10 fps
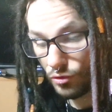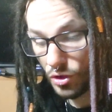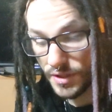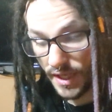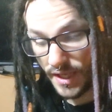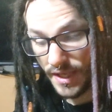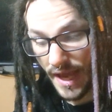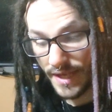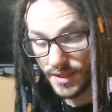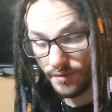It looks like he
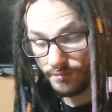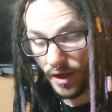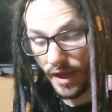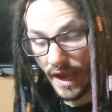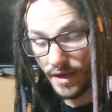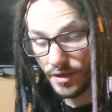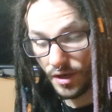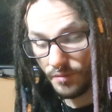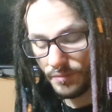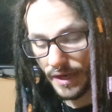has a, a
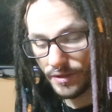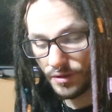handgun, but I,